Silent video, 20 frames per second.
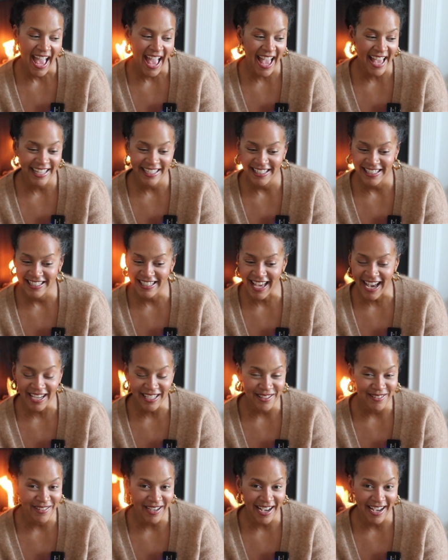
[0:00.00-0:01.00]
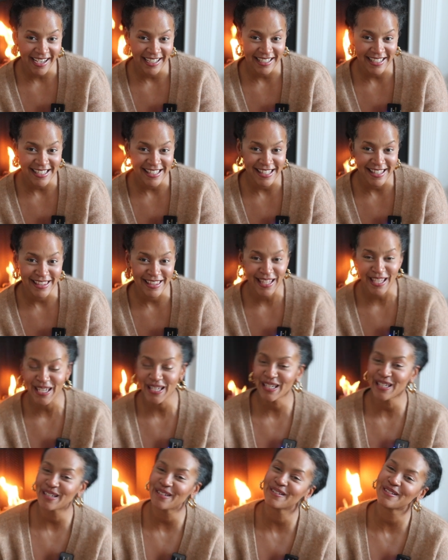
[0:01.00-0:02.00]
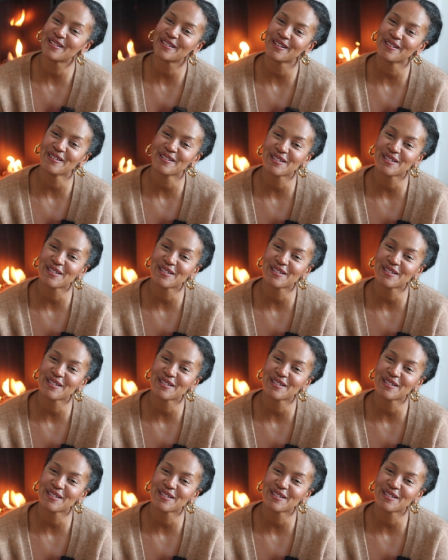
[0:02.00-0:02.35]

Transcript: And yeah, you guys, thank you so,